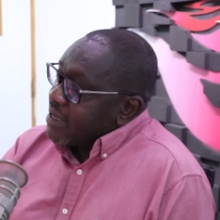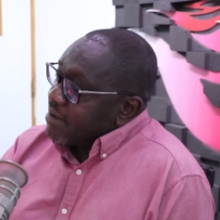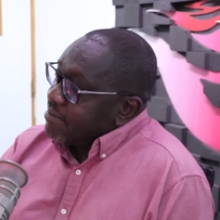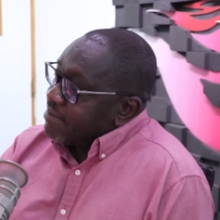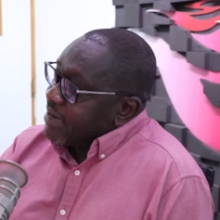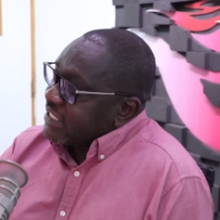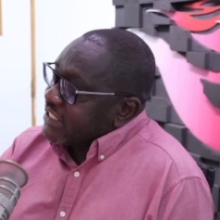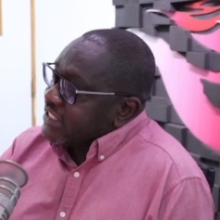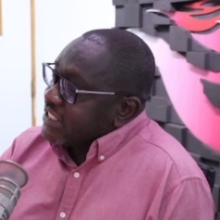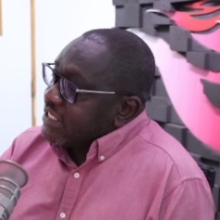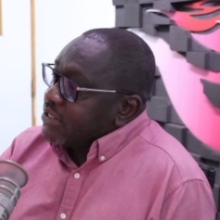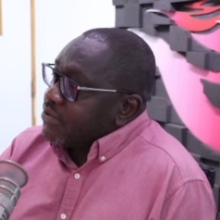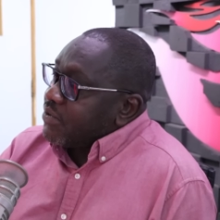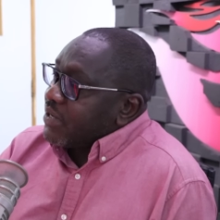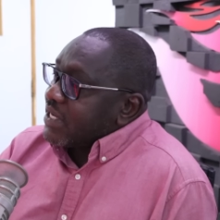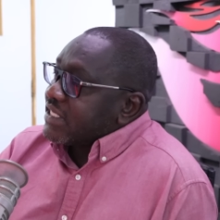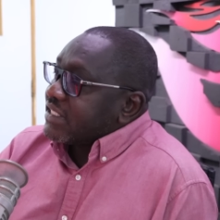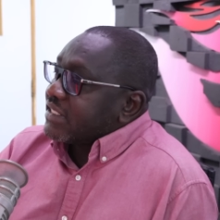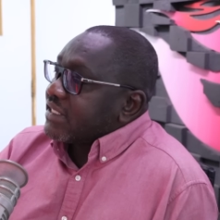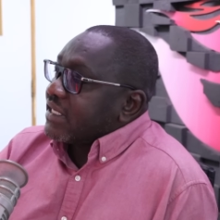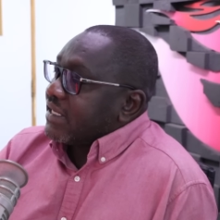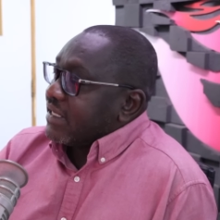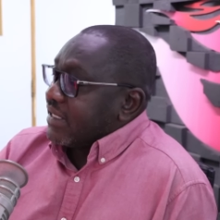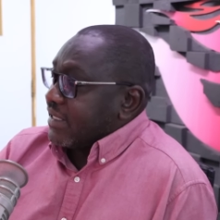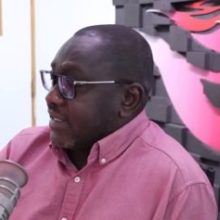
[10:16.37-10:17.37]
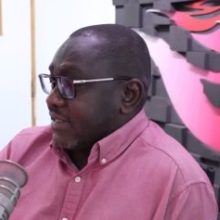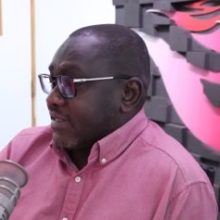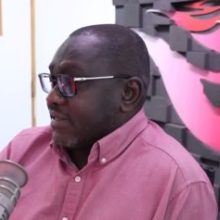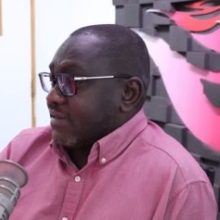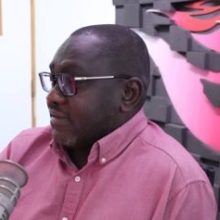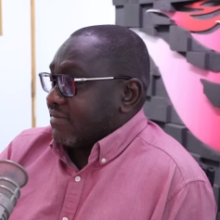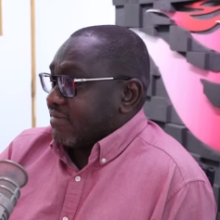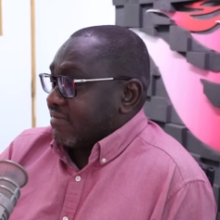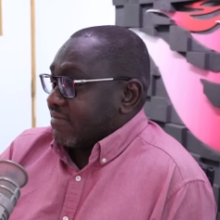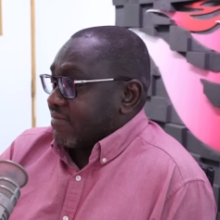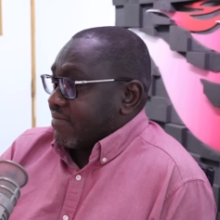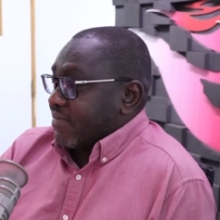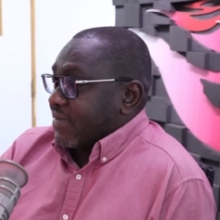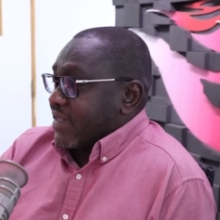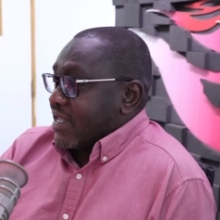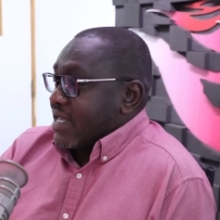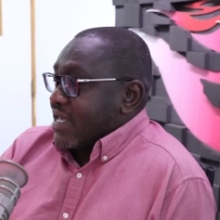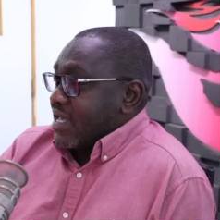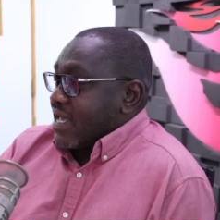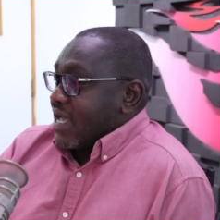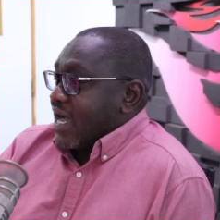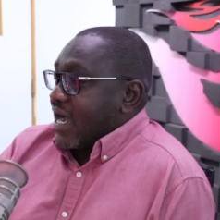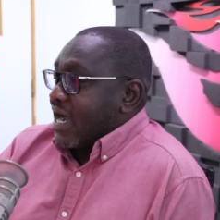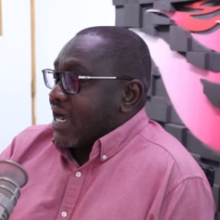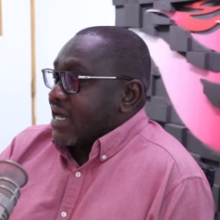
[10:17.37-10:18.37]
but he went ahead
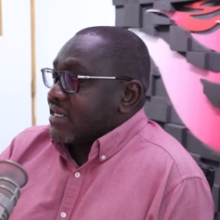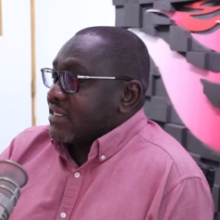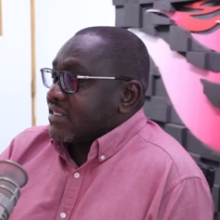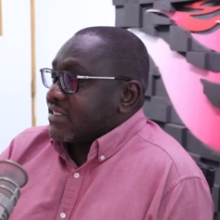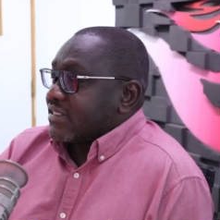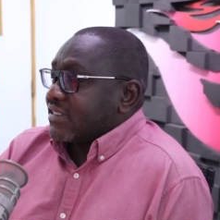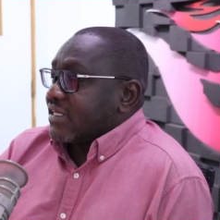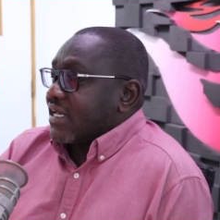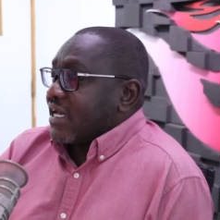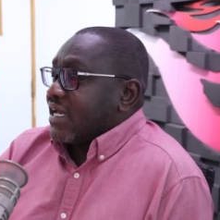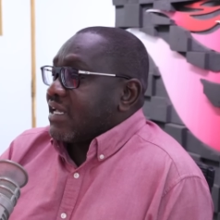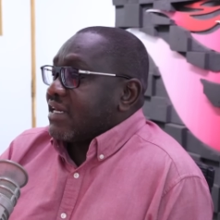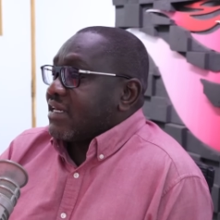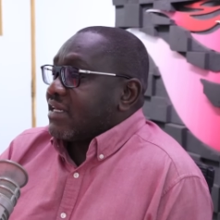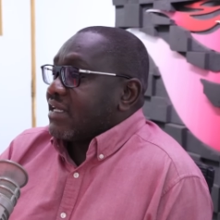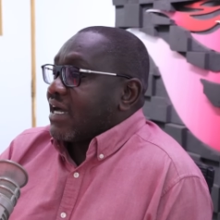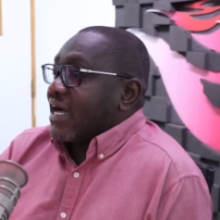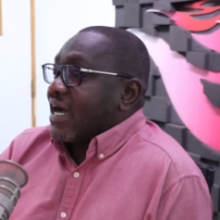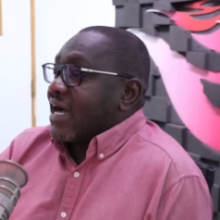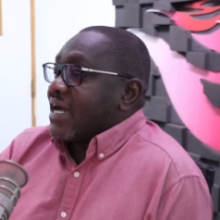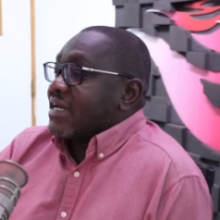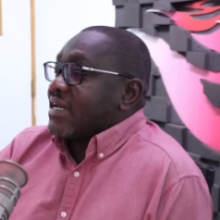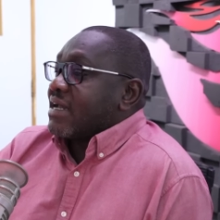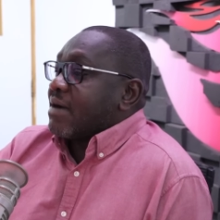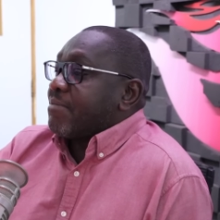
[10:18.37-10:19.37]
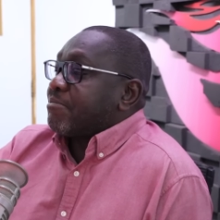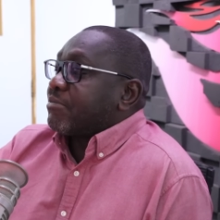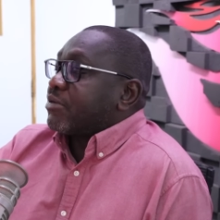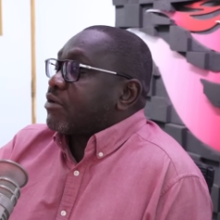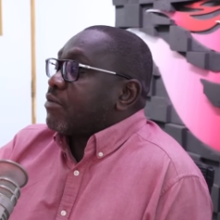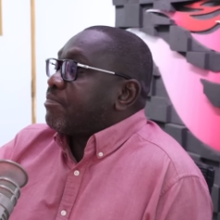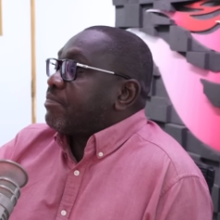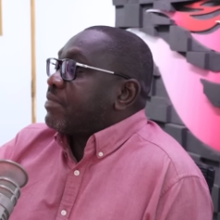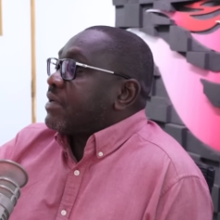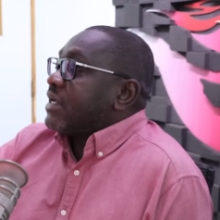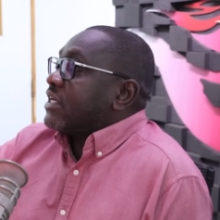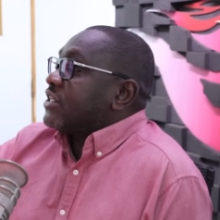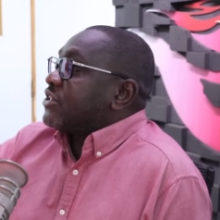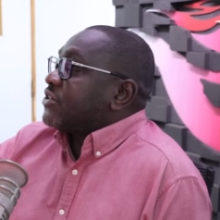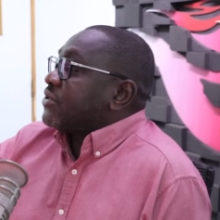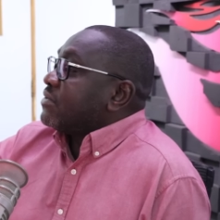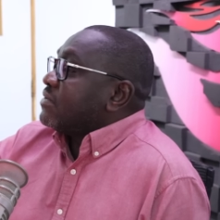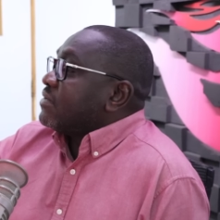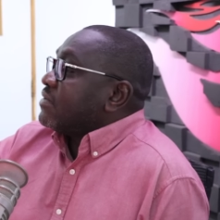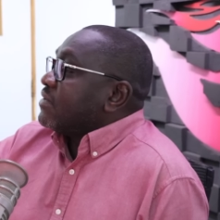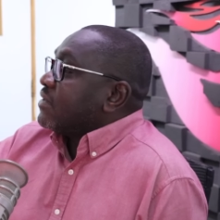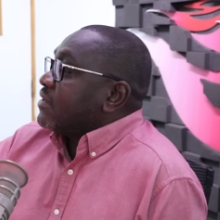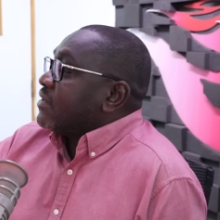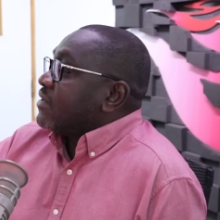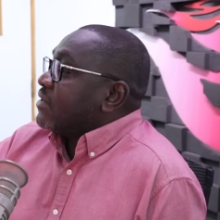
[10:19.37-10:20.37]
and signed an
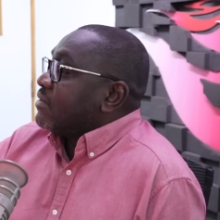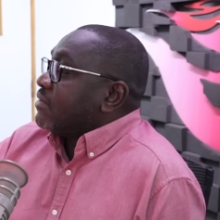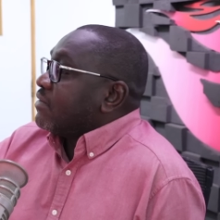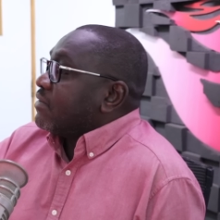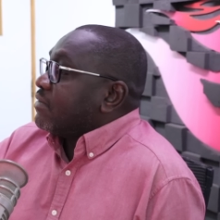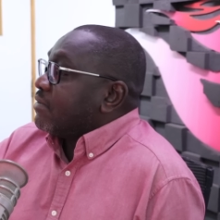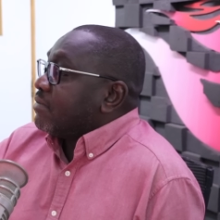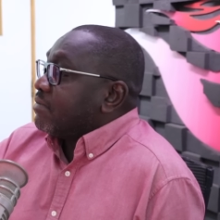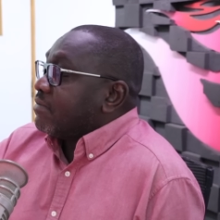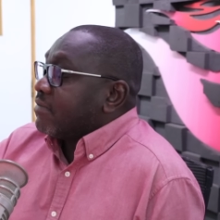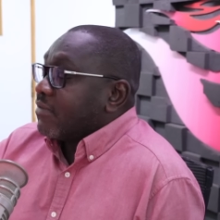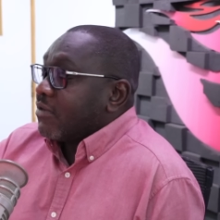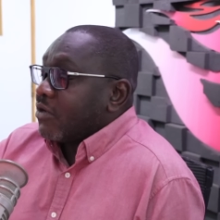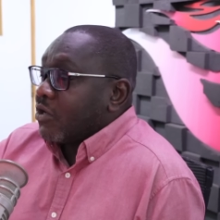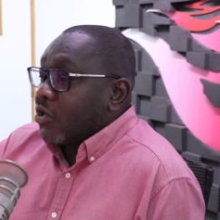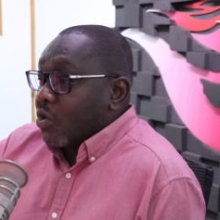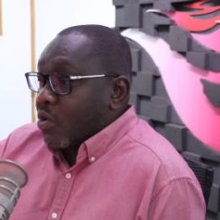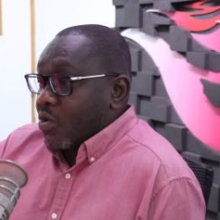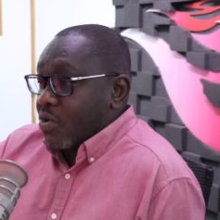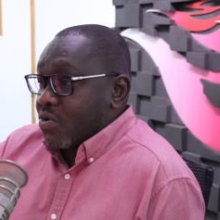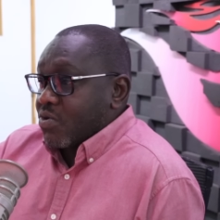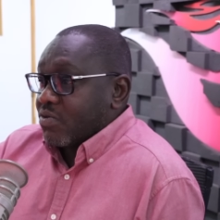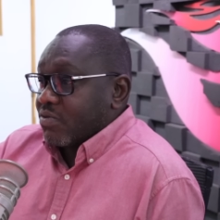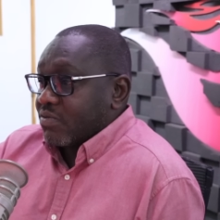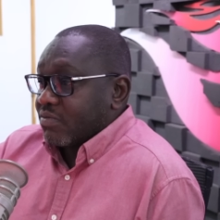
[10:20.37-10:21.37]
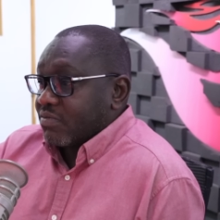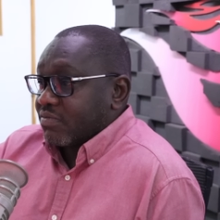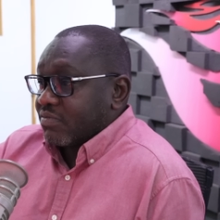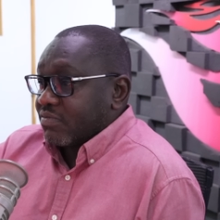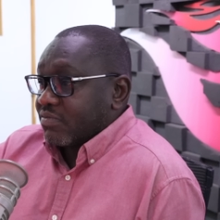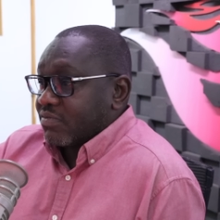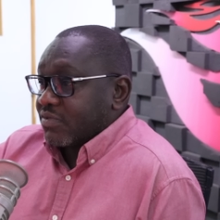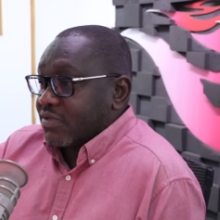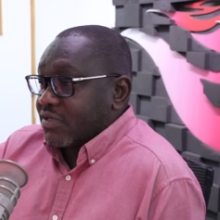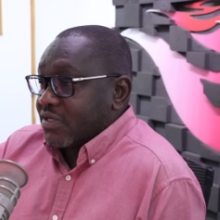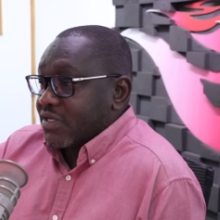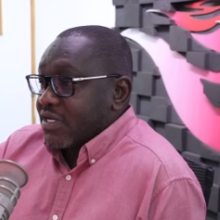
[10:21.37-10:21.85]
appropriation law. Yeah.